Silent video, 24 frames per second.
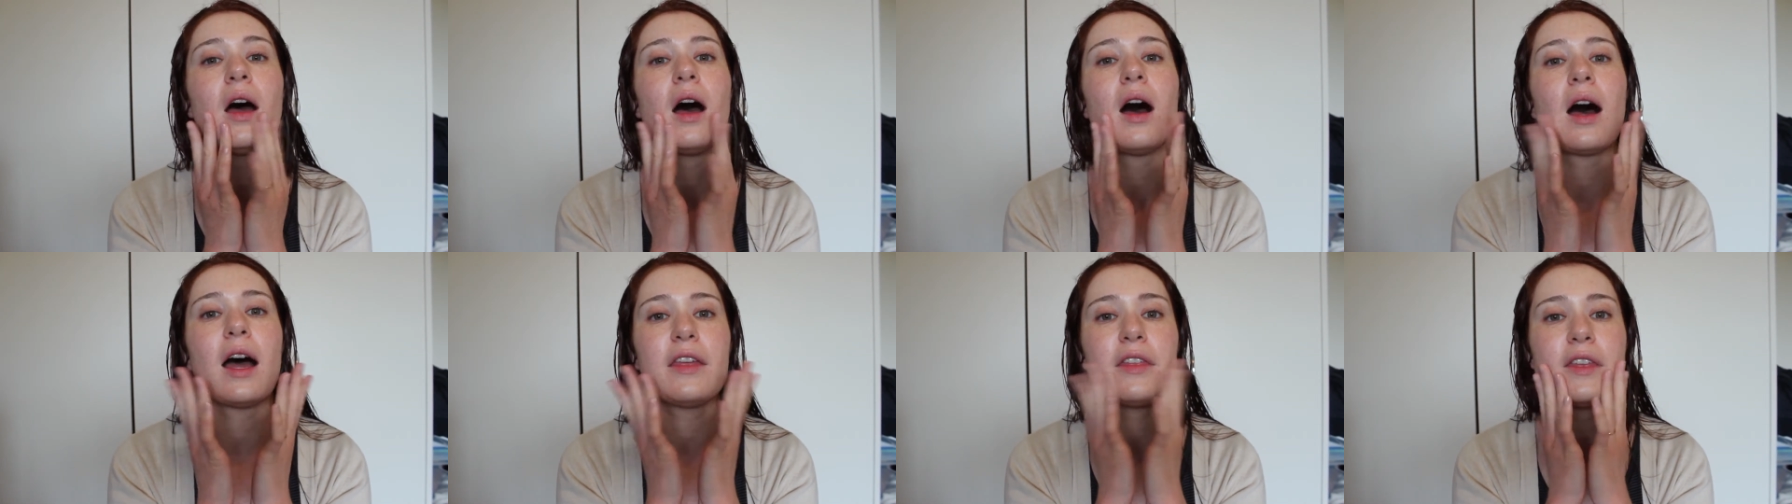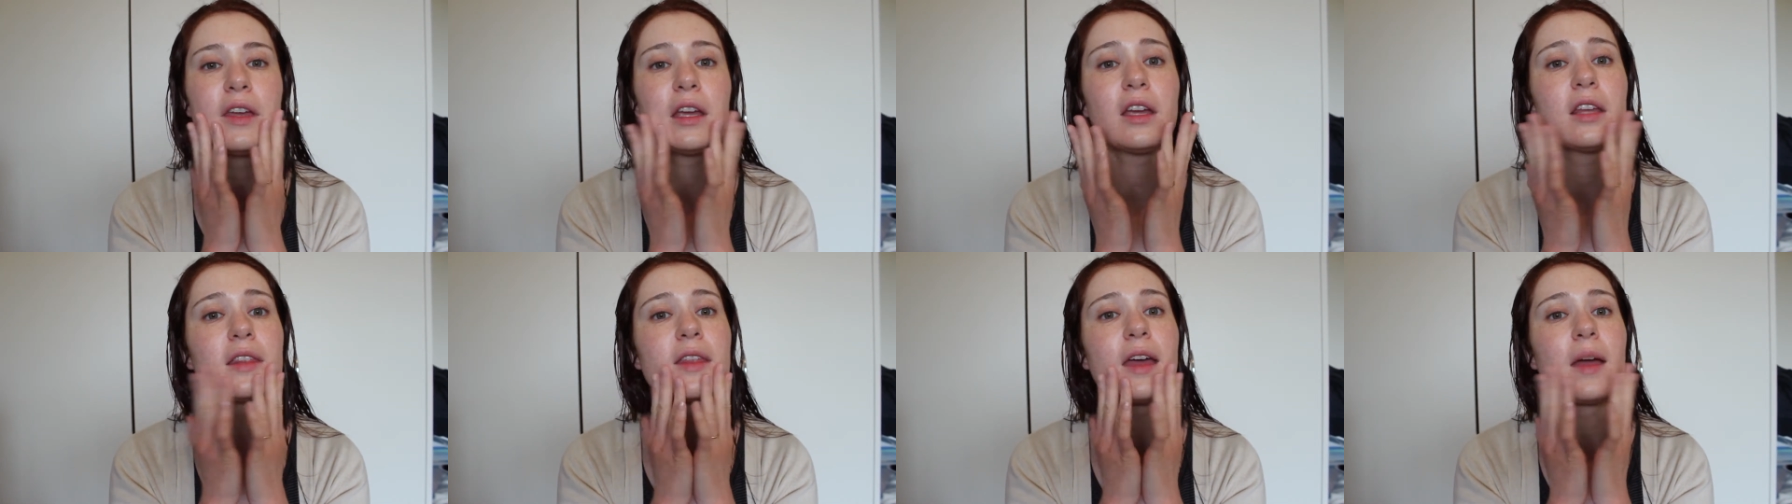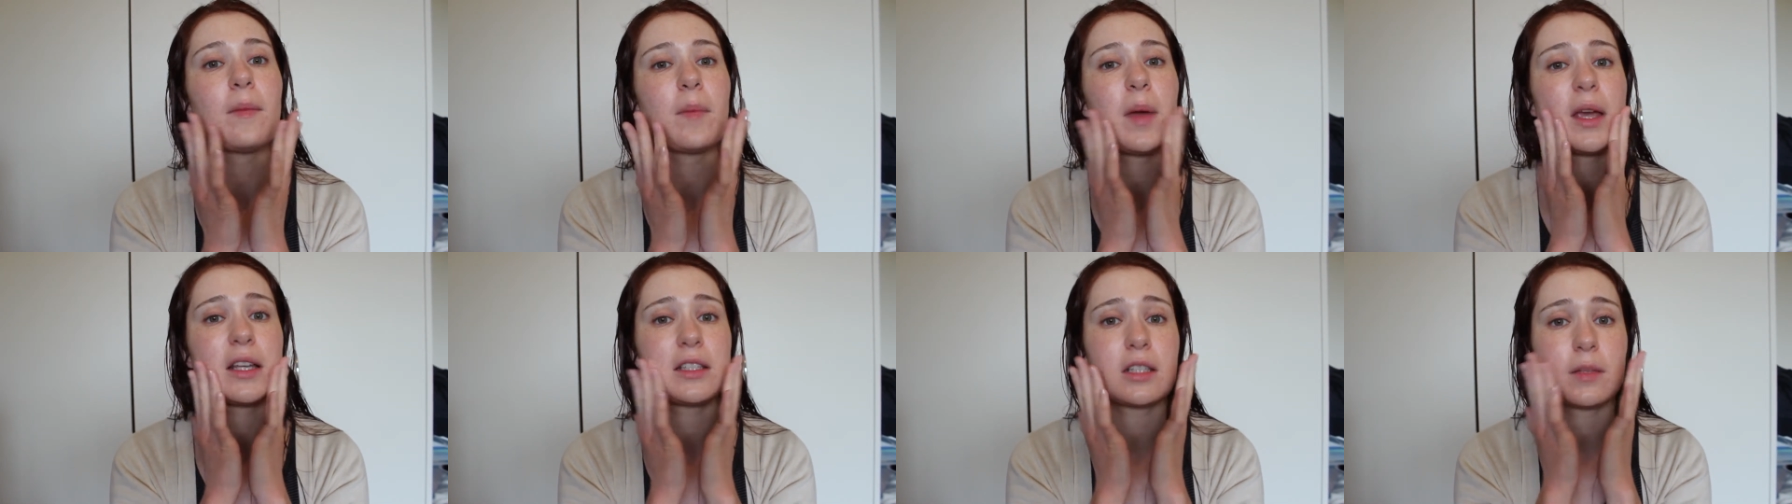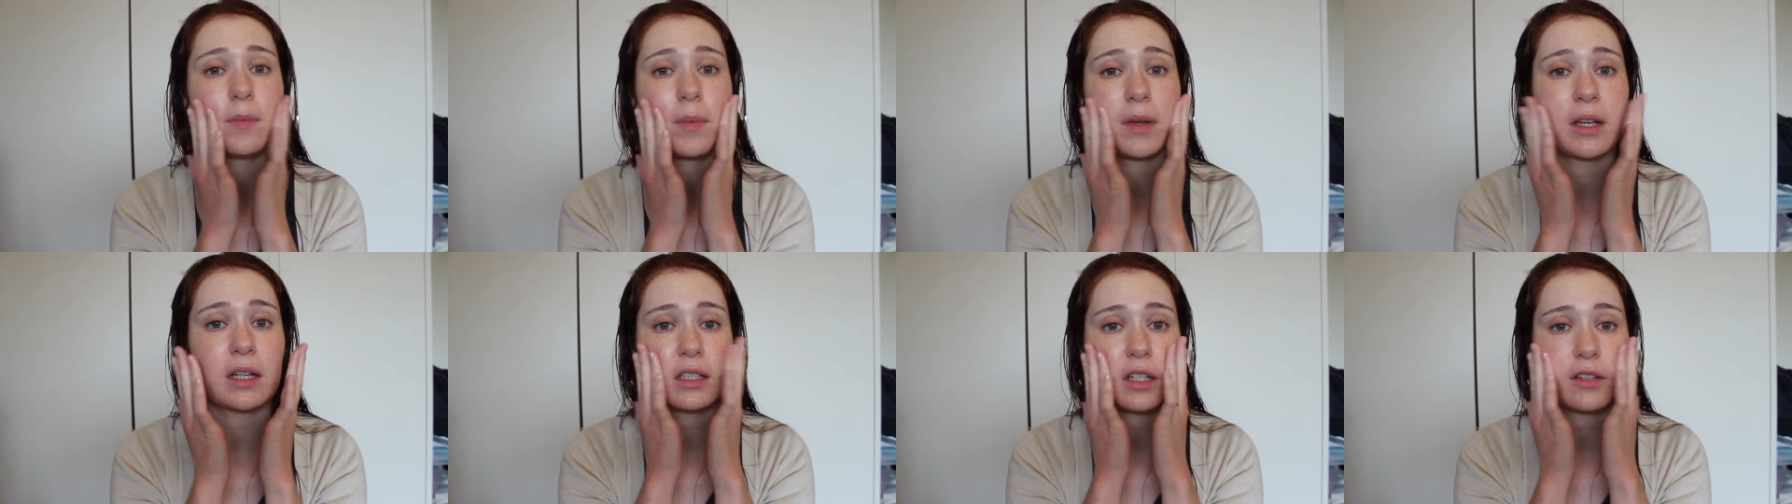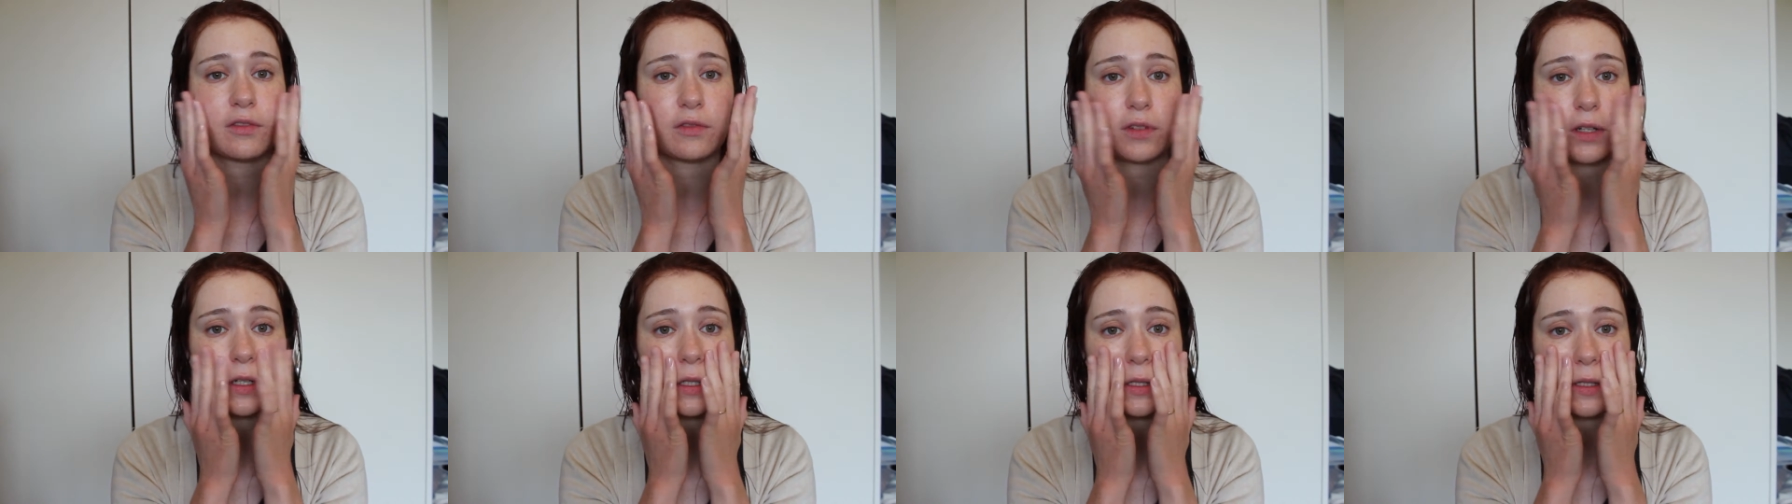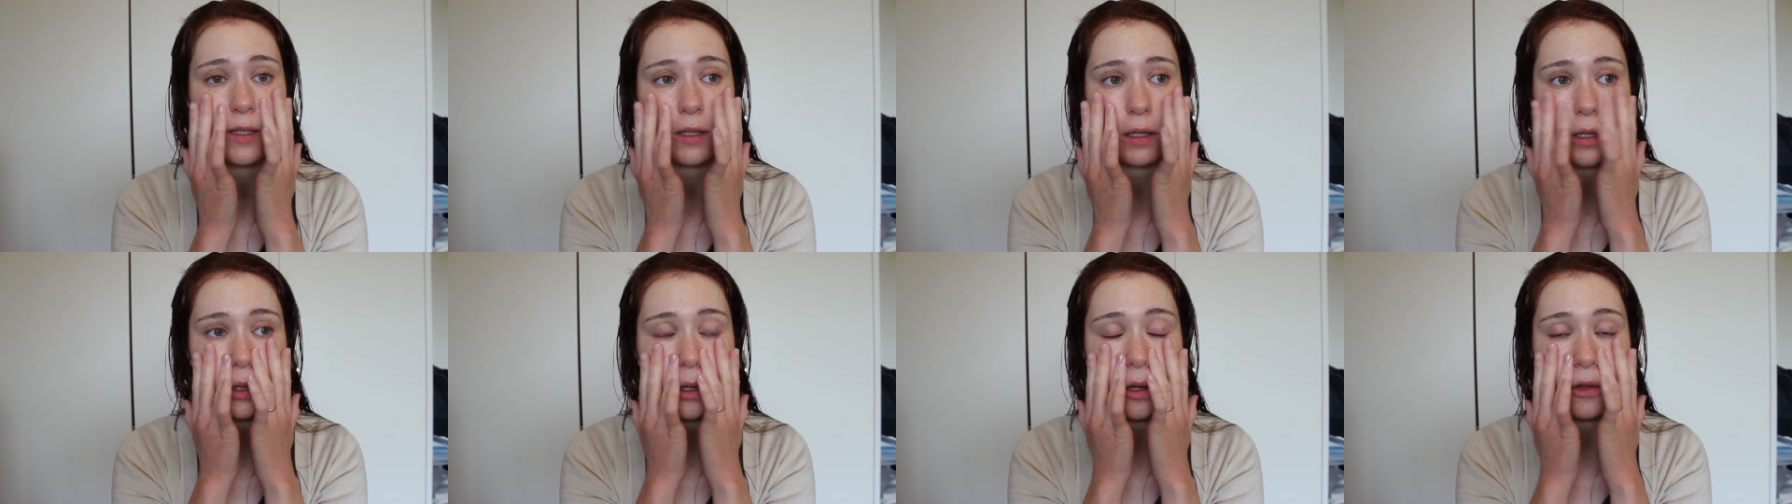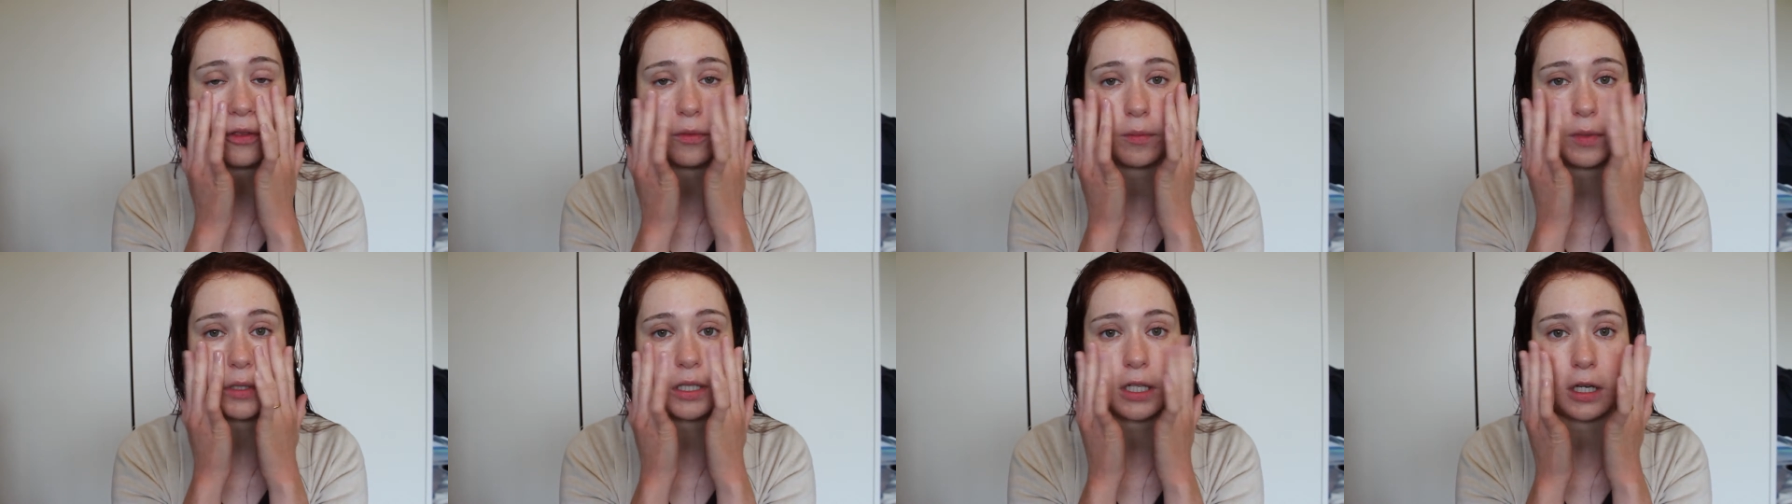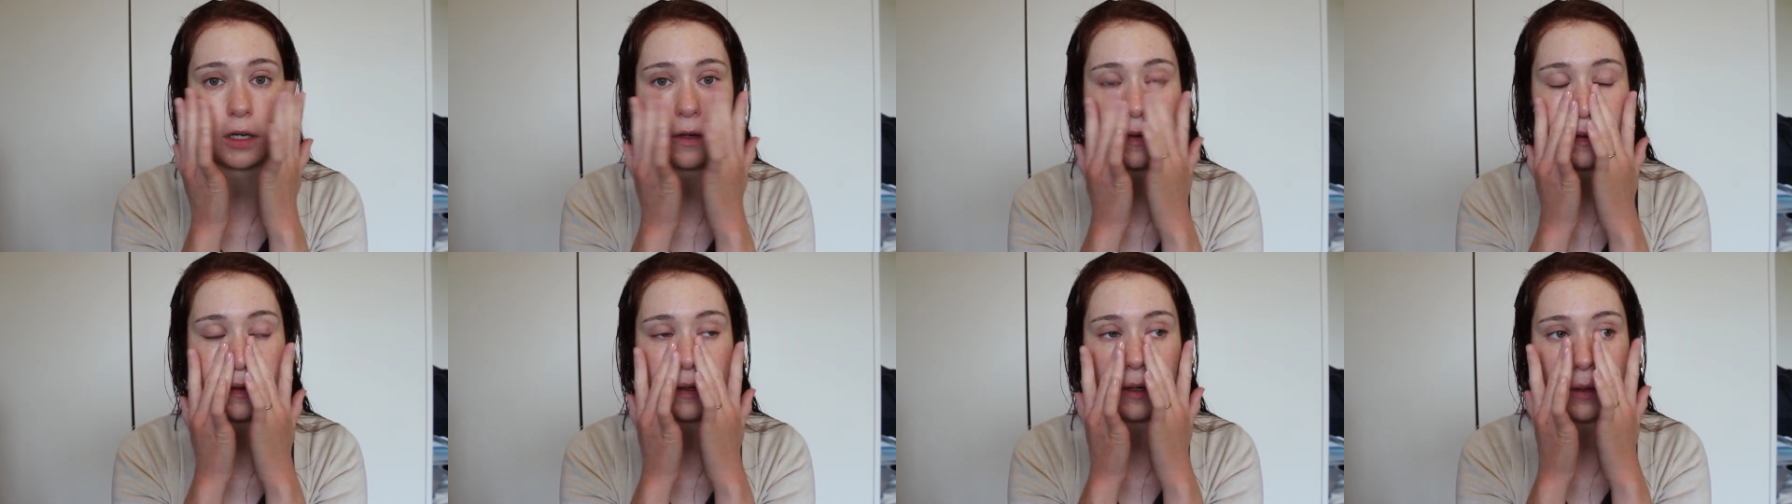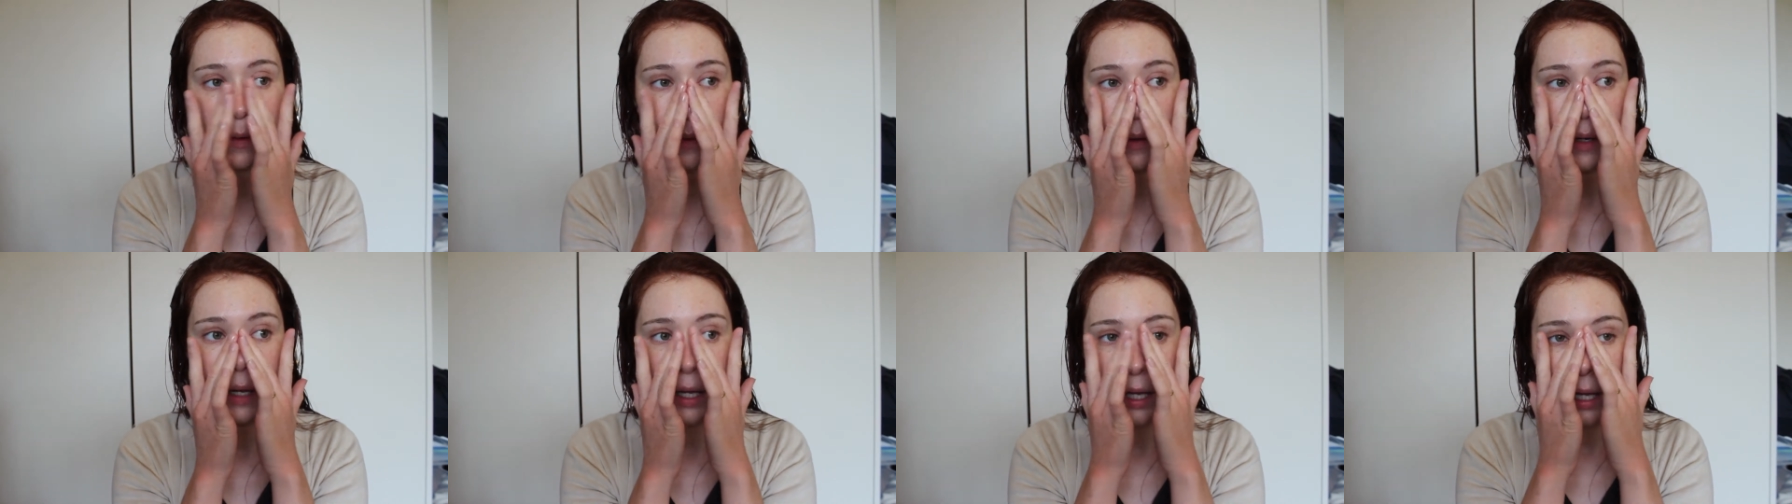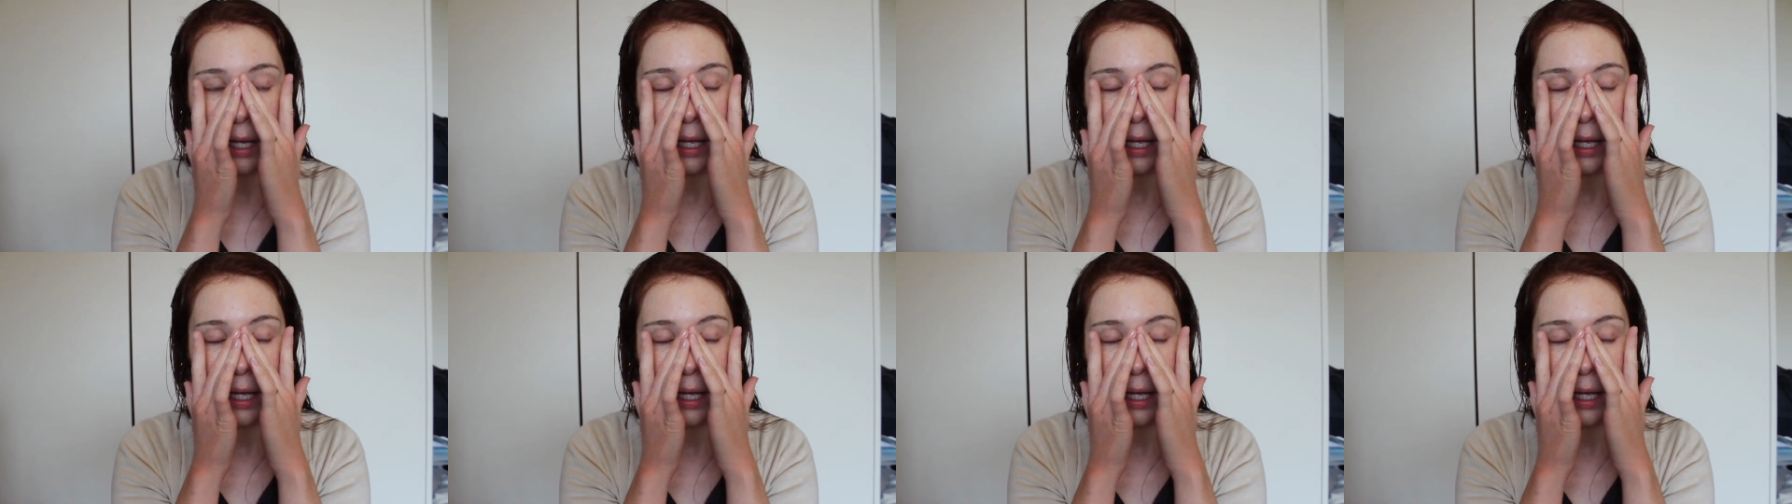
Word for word: I think that makes a big difference, the cloth material.